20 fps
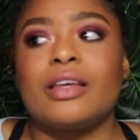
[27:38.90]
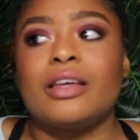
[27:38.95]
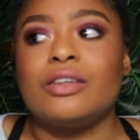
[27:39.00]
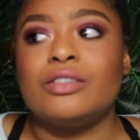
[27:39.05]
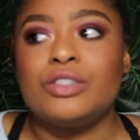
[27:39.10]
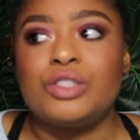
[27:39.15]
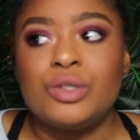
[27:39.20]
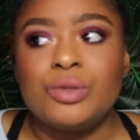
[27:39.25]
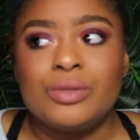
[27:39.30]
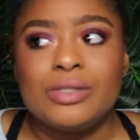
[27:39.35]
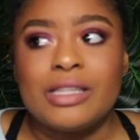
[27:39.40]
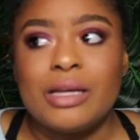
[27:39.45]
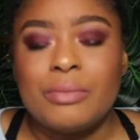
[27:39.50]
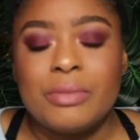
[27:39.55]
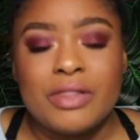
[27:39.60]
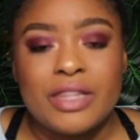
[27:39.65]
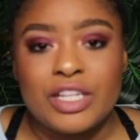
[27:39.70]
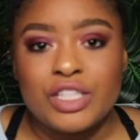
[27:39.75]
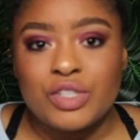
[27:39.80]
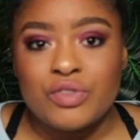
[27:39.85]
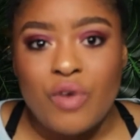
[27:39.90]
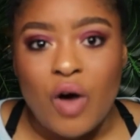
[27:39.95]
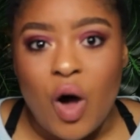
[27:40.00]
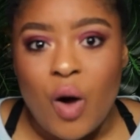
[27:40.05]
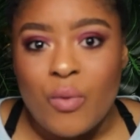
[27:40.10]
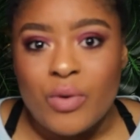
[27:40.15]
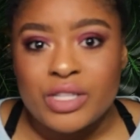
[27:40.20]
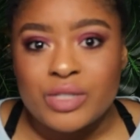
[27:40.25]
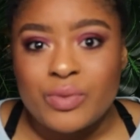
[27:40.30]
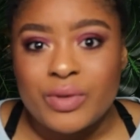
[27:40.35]
Do something that you've
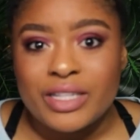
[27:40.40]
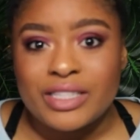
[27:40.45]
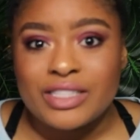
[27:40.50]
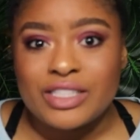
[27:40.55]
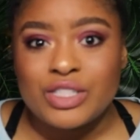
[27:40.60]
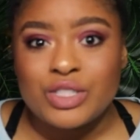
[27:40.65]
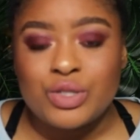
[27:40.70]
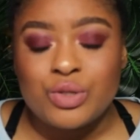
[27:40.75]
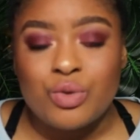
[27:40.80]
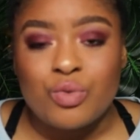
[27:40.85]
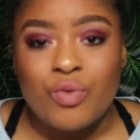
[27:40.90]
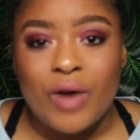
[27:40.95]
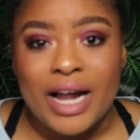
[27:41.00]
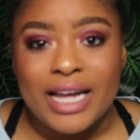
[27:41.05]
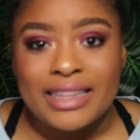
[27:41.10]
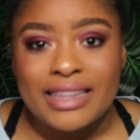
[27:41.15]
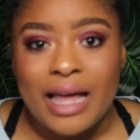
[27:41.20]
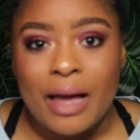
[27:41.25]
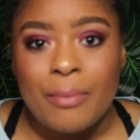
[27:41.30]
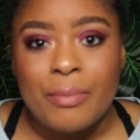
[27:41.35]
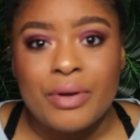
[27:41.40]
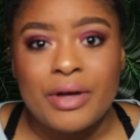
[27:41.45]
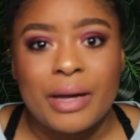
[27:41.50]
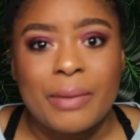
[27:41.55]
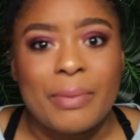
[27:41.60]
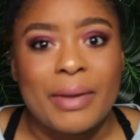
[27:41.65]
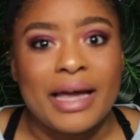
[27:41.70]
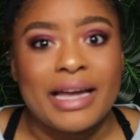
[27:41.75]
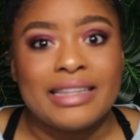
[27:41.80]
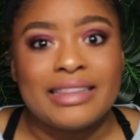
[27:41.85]
always wanted to do. Write that
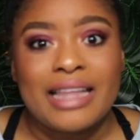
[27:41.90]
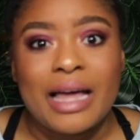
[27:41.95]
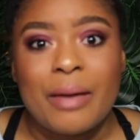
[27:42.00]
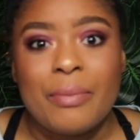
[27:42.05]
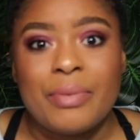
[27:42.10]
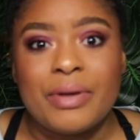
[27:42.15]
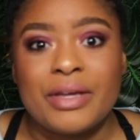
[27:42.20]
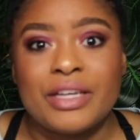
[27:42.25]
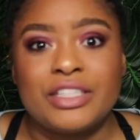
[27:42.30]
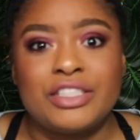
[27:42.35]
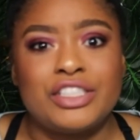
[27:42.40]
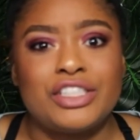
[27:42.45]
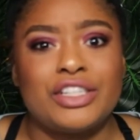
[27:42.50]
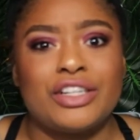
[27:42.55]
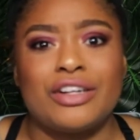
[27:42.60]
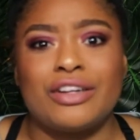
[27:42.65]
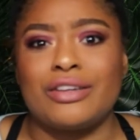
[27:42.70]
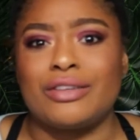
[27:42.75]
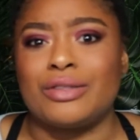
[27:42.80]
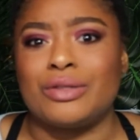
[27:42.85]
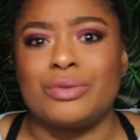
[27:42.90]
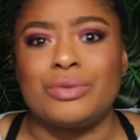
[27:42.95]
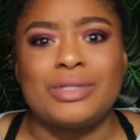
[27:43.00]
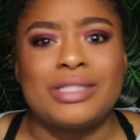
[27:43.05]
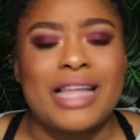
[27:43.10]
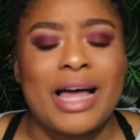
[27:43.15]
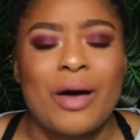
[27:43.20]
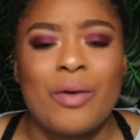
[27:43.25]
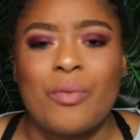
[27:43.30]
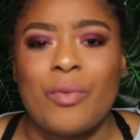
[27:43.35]
book, paint that picture, lose
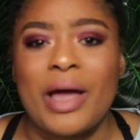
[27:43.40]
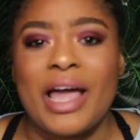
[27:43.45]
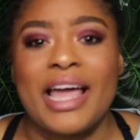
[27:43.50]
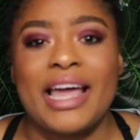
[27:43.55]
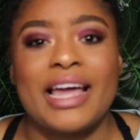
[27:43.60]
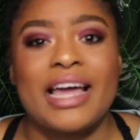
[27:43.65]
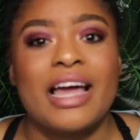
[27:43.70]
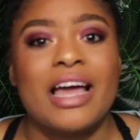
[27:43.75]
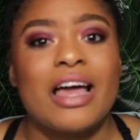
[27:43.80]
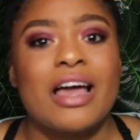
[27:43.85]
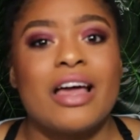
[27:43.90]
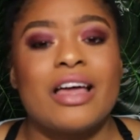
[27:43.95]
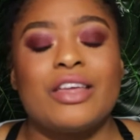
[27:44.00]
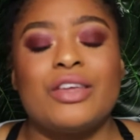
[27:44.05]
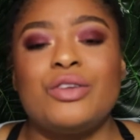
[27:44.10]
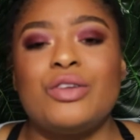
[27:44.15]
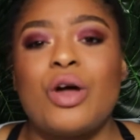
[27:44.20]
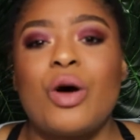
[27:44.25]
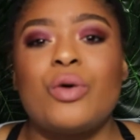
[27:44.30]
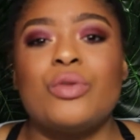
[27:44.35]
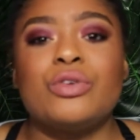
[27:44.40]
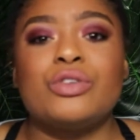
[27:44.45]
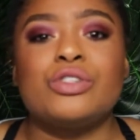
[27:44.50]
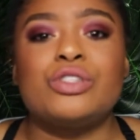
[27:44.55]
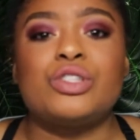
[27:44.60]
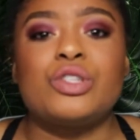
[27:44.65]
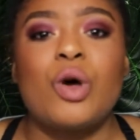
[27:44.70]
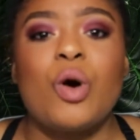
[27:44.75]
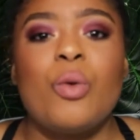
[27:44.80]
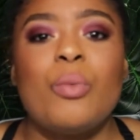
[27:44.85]
that weight. You know, there's
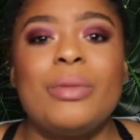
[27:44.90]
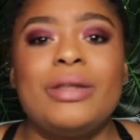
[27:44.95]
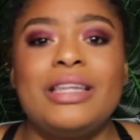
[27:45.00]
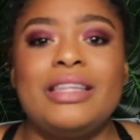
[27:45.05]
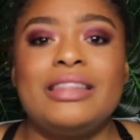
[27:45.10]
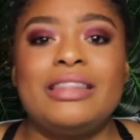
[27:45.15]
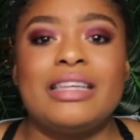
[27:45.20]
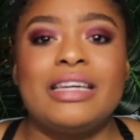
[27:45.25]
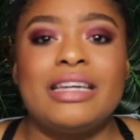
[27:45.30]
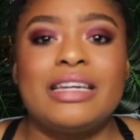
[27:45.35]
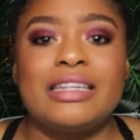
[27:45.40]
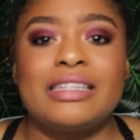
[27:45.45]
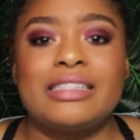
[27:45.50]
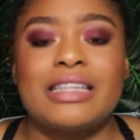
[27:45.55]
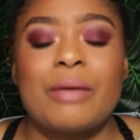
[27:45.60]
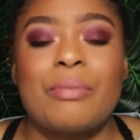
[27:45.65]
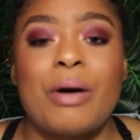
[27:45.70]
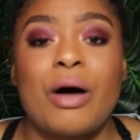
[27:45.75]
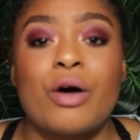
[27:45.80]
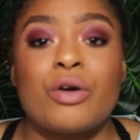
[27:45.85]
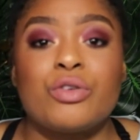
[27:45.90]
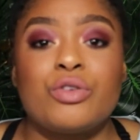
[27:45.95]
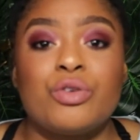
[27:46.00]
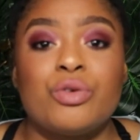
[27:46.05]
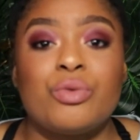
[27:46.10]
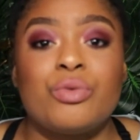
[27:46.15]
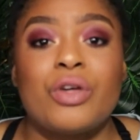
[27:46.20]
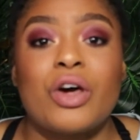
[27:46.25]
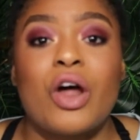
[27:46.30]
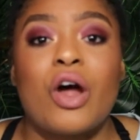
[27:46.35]
so many things about
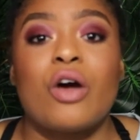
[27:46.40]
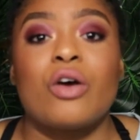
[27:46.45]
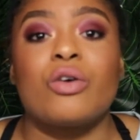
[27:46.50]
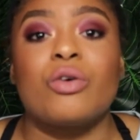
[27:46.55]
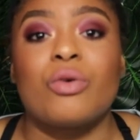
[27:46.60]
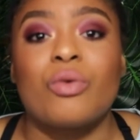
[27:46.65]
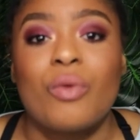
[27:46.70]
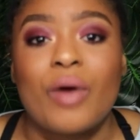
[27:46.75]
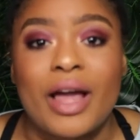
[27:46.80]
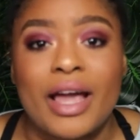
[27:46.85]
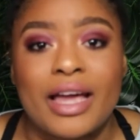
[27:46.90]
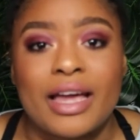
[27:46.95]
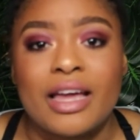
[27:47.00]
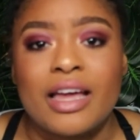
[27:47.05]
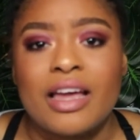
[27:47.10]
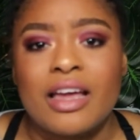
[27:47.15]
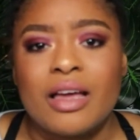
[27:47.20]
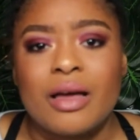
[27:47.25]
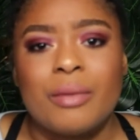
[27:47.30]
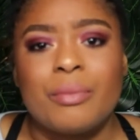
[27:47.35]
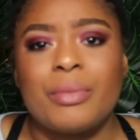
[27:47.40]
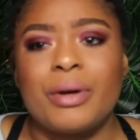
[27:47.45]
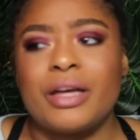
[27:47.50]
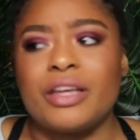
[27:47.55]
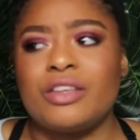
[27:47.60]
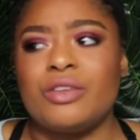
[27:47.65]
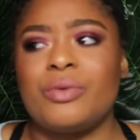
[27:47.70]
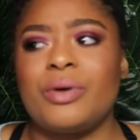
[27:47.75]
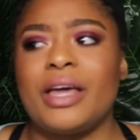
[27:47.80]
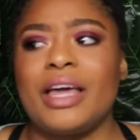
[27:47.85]
you that are great, but
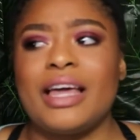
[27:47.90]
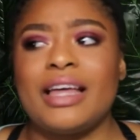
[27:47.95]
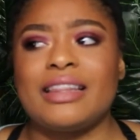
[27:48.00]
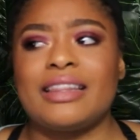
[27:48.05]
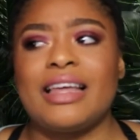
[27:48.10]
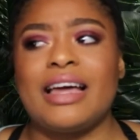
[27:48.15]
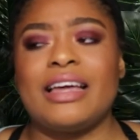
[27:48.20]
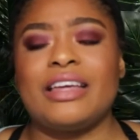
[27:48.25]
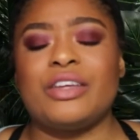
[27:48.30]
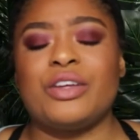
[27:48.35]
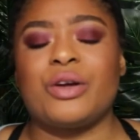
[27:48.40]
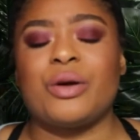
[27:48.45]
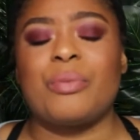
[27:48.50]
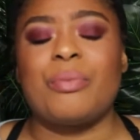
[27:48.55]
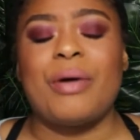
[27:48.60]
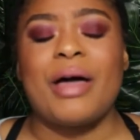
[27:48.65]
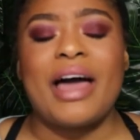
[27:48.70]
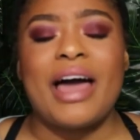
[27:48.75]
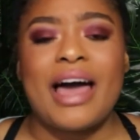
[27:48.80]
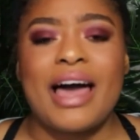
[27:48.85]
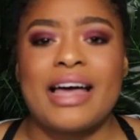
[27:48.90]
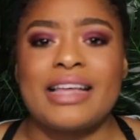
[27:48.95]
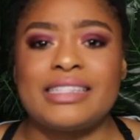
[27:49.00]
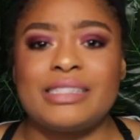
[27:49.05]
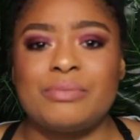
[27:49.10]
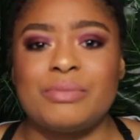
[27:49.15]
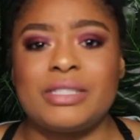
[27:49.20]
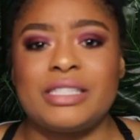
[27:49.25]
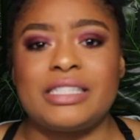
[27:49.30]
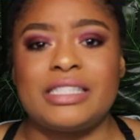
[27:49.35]
you can't let your
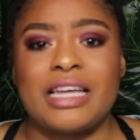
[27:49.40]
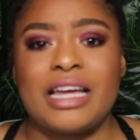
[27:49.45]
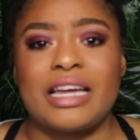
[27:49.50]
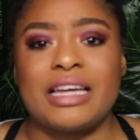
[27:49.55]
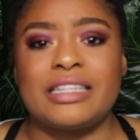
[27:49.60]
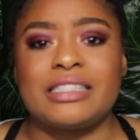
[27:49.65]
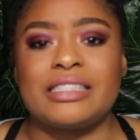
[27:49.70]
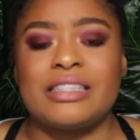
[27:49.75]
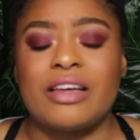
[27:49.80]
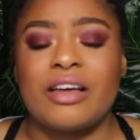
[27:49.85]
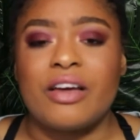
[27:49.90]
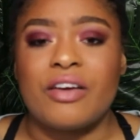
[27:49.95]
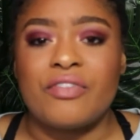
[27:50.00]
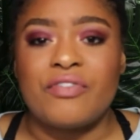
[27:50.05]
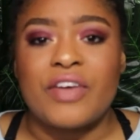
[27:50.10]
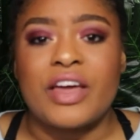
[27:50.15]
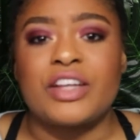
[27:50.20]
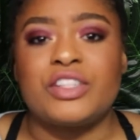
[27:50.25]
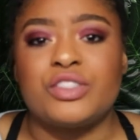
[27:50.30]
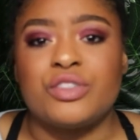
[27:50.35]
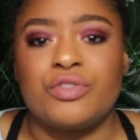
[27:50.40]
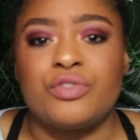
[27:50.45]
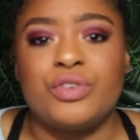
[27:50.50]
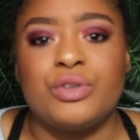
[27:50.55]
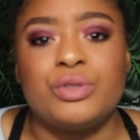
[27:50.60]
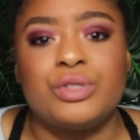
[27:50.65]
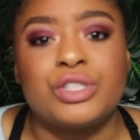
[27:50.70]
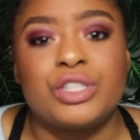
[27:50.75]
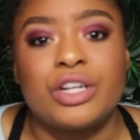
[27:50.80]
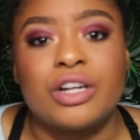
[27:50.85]
past mistakes affect your
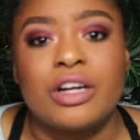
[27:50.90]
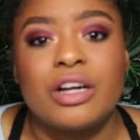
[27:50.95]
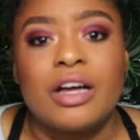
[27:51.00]
future.